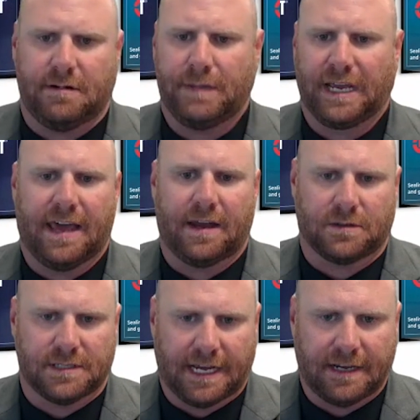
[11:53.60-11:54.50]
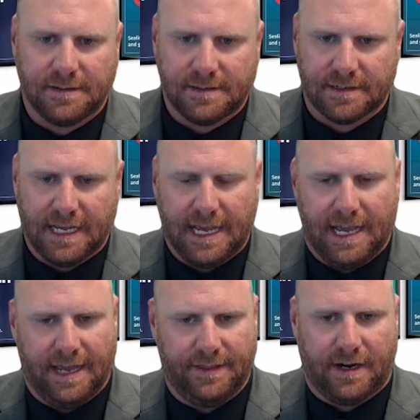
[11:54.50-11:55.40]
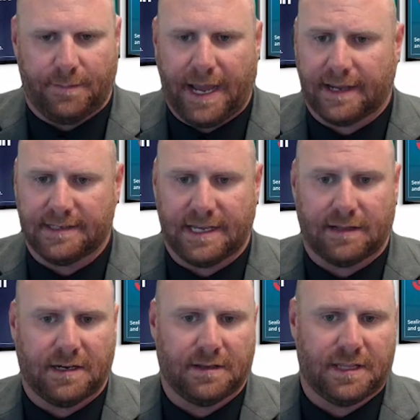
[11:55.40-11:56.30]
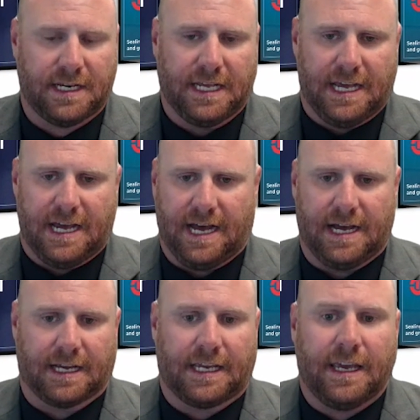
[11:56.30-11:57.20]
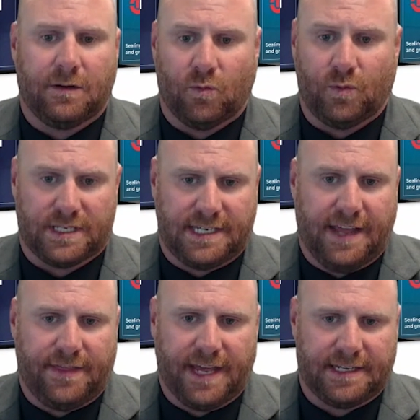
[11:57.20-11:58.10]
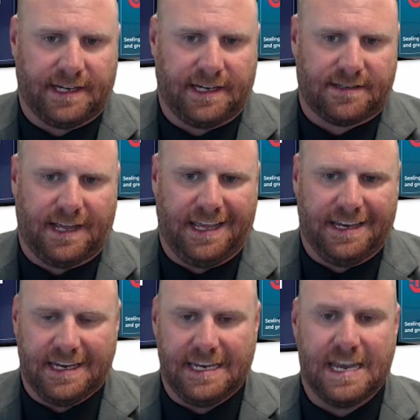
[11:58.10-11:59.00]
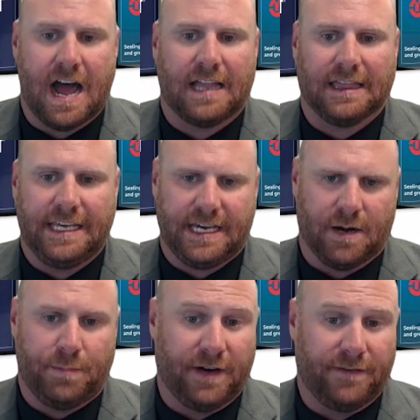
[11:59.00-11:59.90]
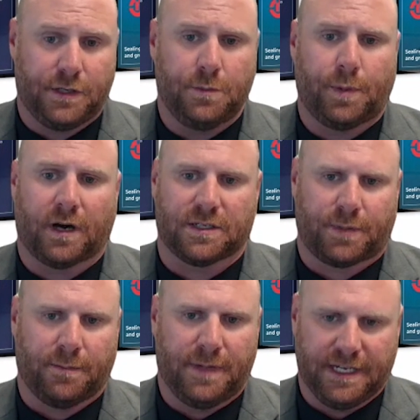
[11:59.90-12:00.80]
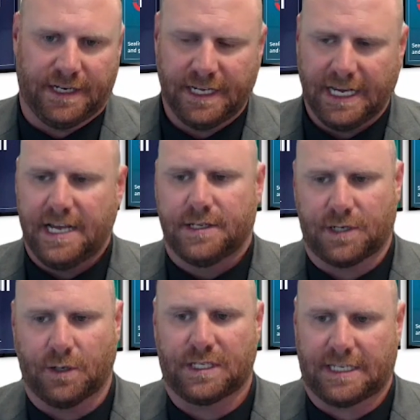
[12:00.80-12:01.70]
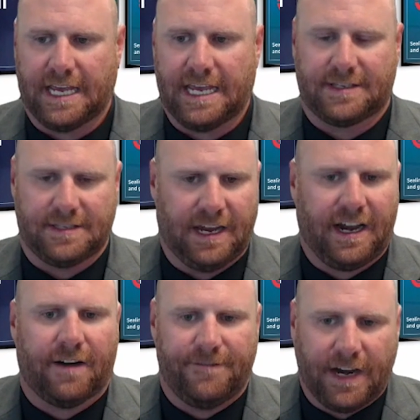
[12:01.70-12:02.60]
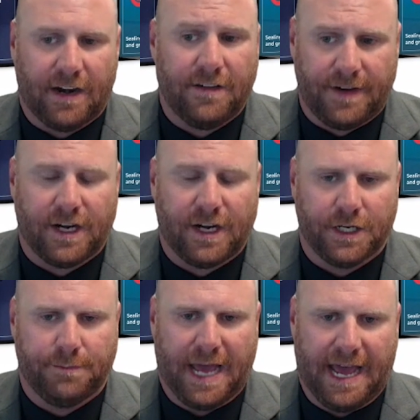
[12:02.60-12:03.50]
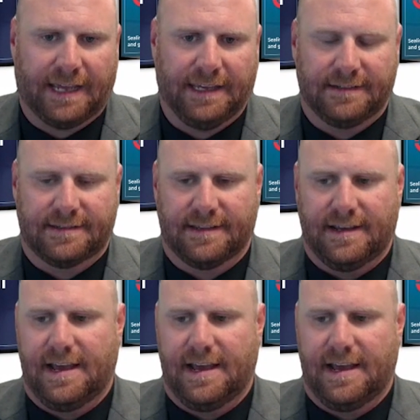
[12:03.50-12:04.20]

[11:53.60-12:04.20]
mechanical cycles. And there are packings out there that can withstand that test and not leak above 2 parts per million. So they are very, very good packings